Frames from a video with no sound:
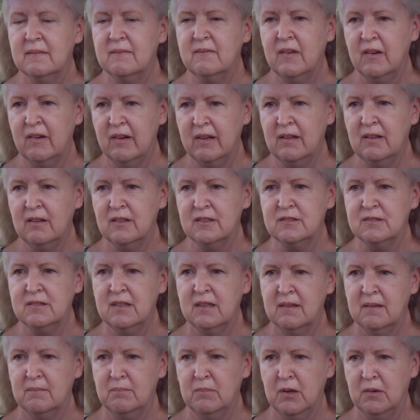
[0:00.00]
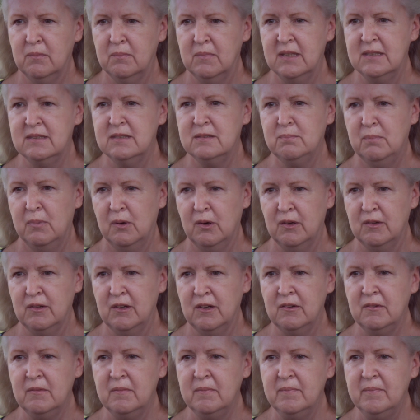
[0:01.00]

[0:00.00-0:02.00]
very close to the Burmese border.